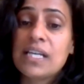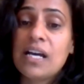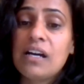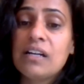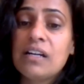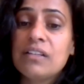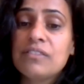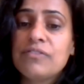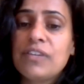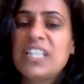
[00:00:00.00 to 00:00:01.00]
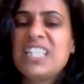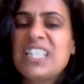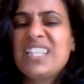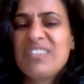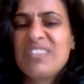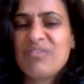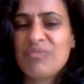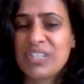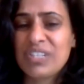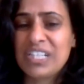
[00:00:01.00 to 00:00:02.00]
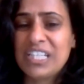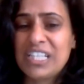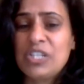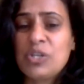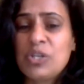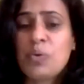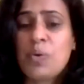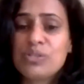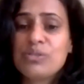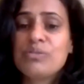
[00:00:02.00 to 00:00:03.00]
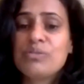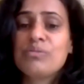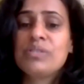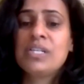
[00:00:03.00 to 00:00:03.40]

I really know how to start taking care of myself.